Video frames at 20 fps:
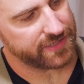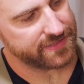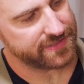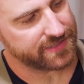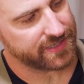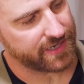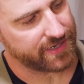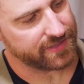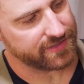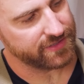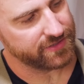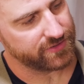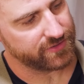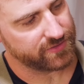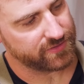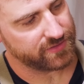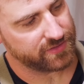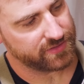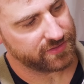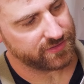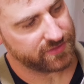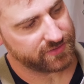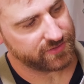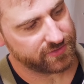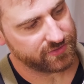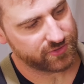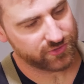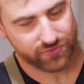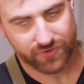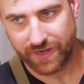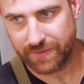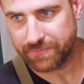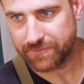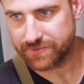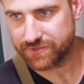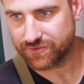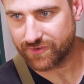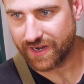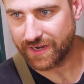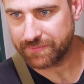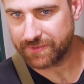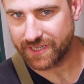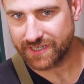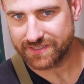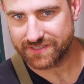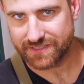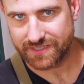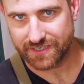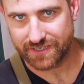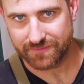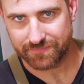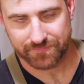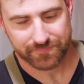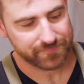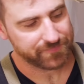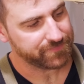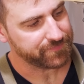It's got little scrape, scribe lines in it,